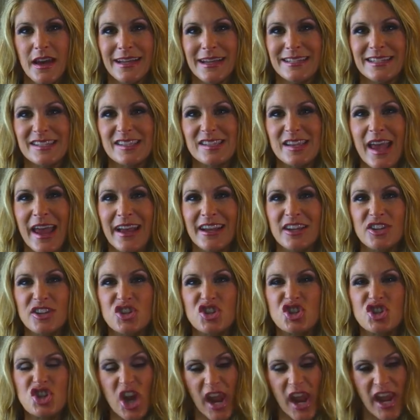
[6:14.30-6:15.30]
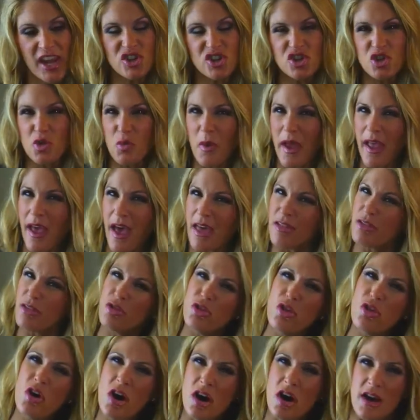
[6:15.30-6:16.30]
I decided to change the way I
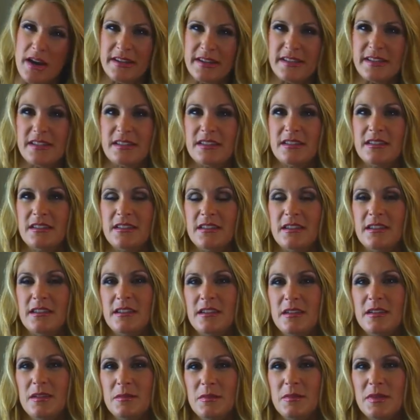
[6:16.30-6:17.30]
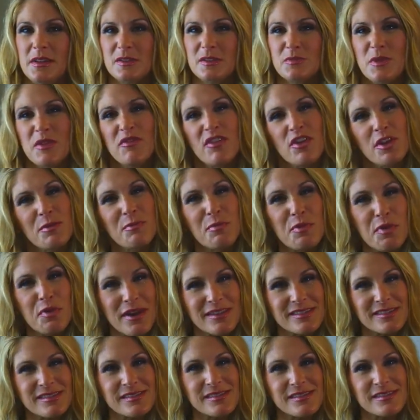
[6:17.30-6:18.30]
looked because my very
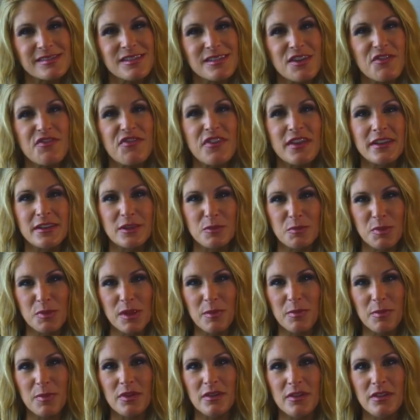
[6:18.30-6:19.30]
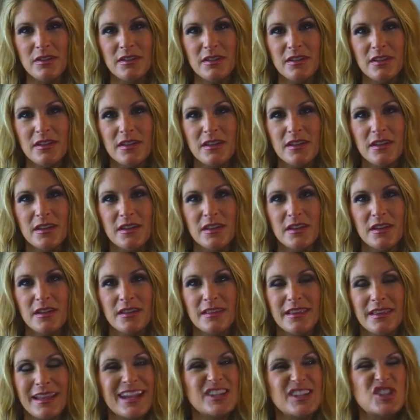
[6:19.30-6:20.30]
presence offended people.
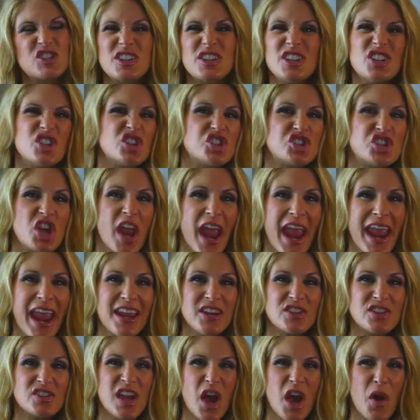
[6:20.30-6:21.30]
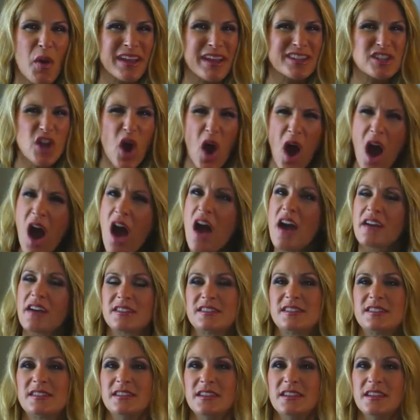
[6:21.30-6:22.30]
Then I started to change how I
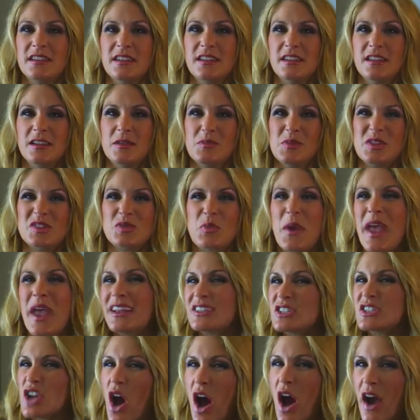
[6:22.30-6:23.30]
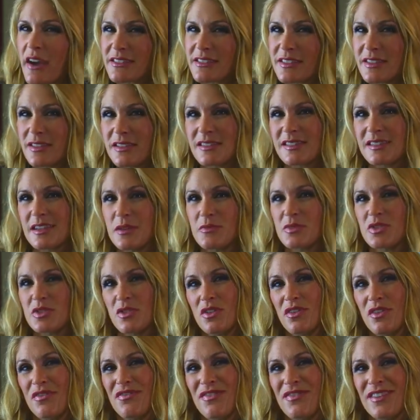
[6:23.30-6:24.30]
talked because the way I talked seemed to
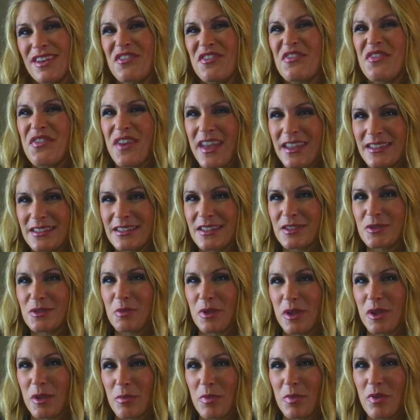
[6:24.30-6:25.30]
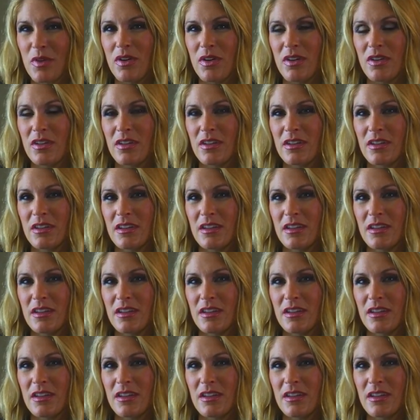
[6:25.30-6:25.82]
have offended people.